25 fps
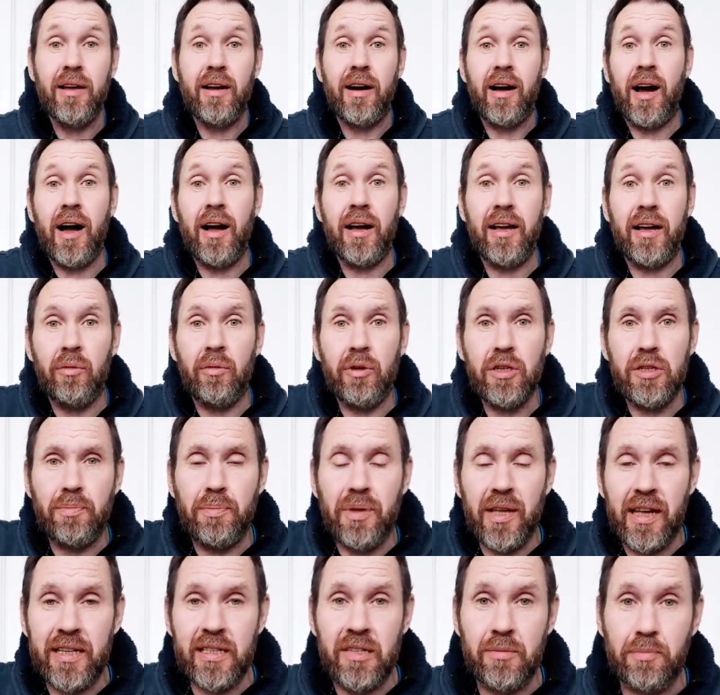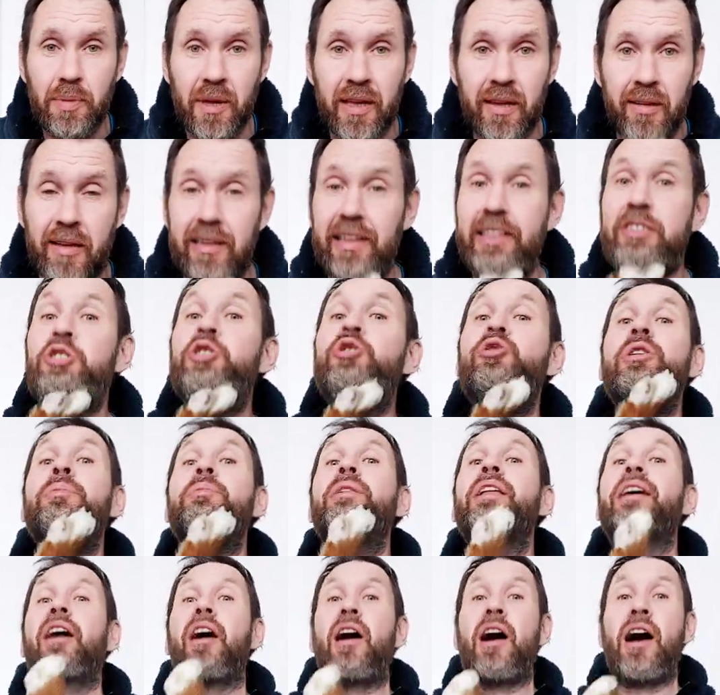Uh, it was, it's been
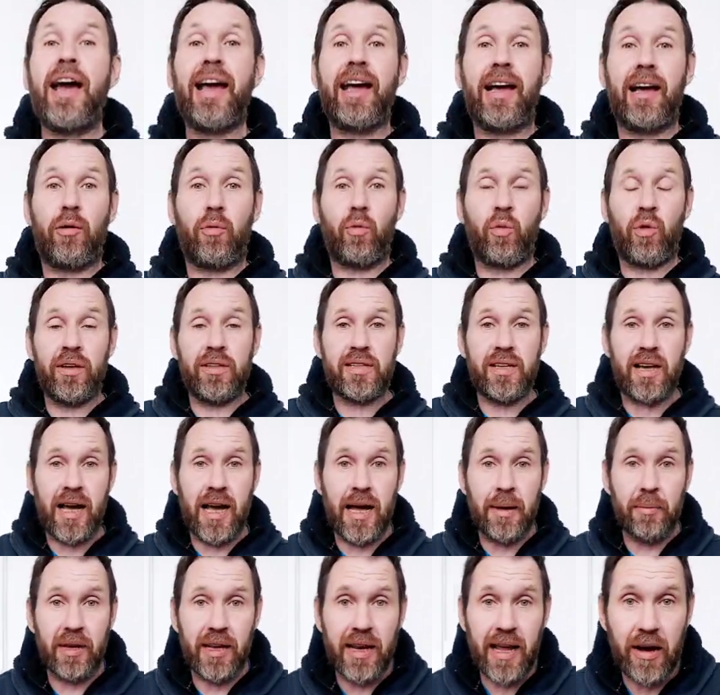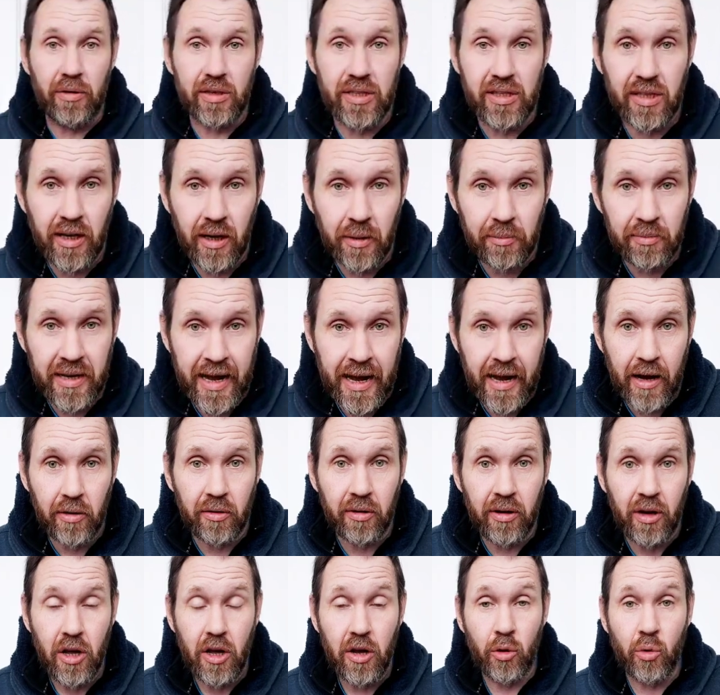extremely high at one time, and now it's come
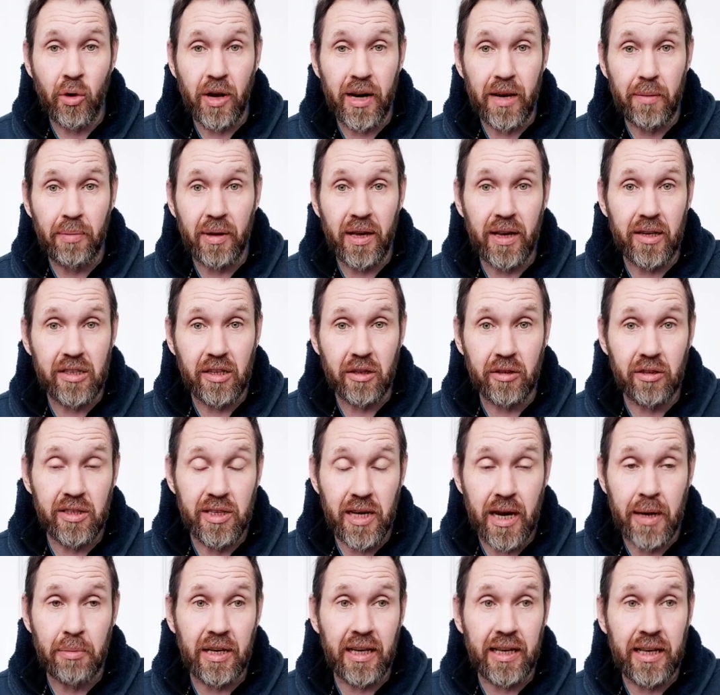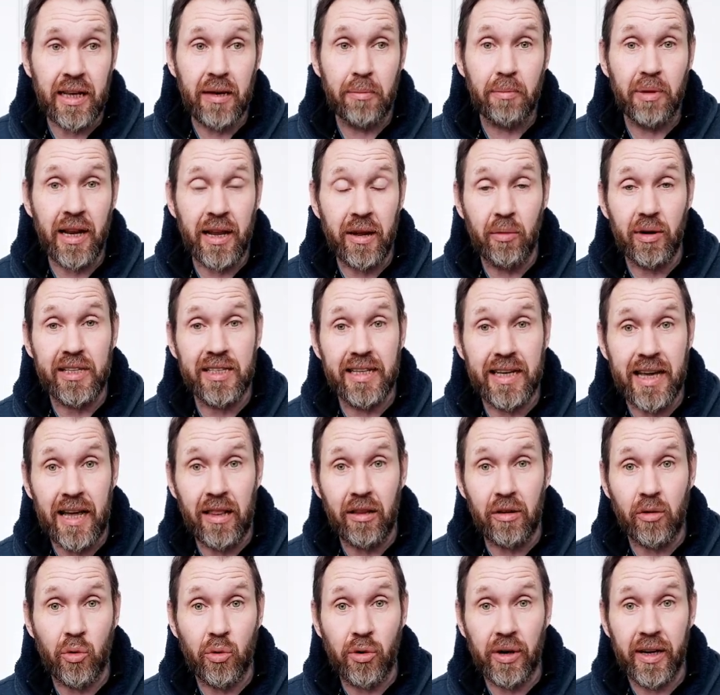down quite a bit. It's a good time to get in. But anyways,
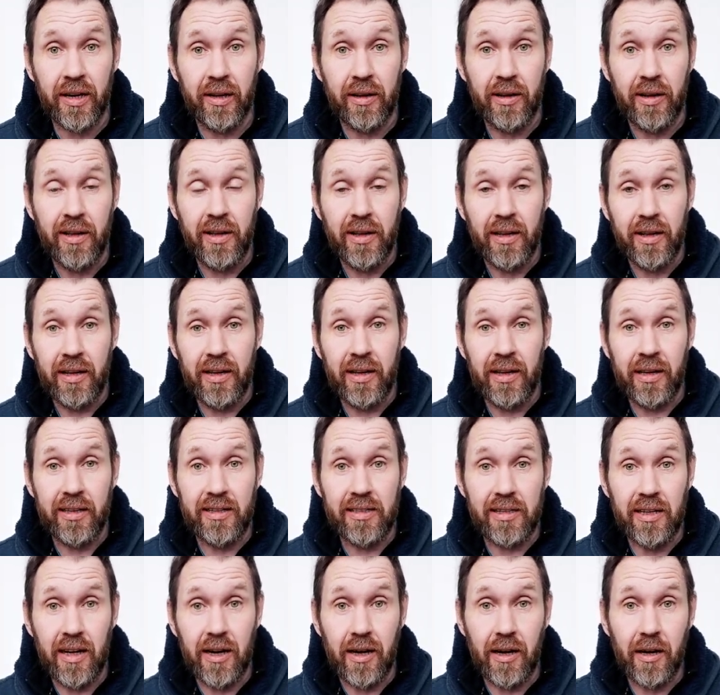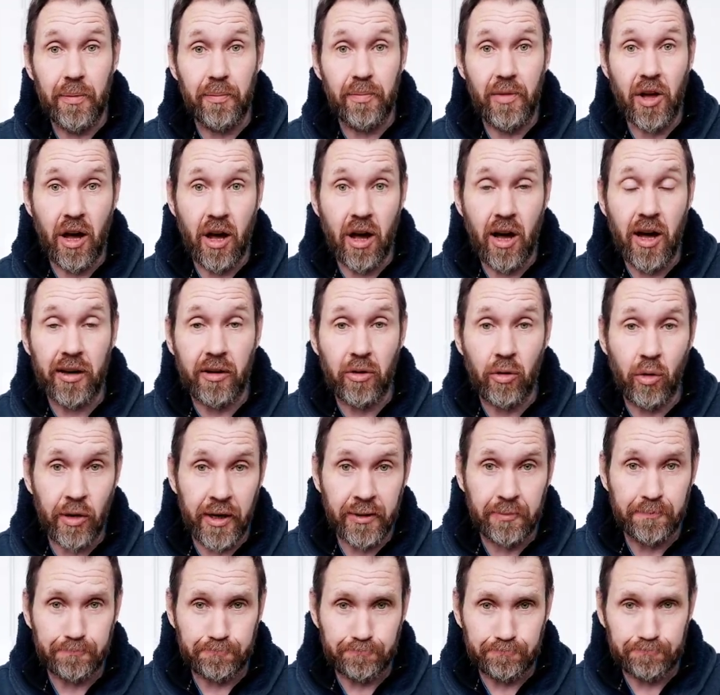Gala coin is um, a hot
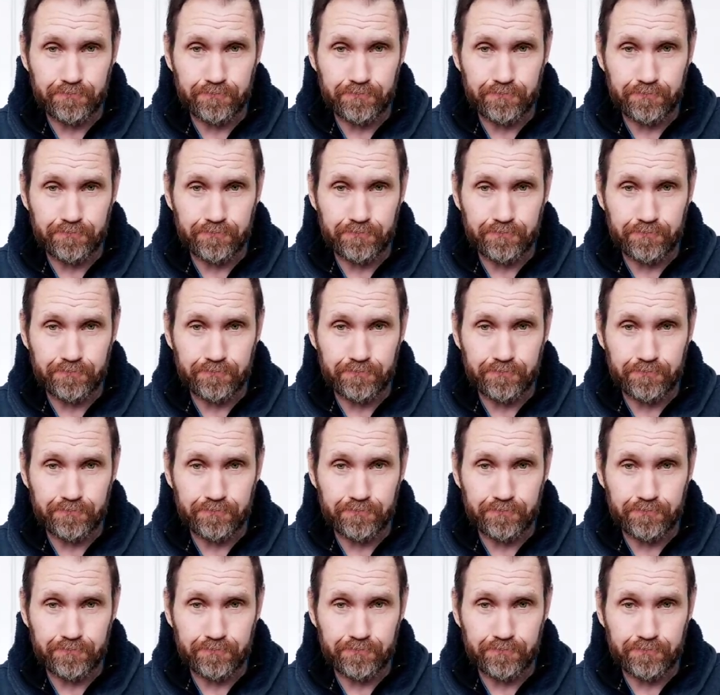coin.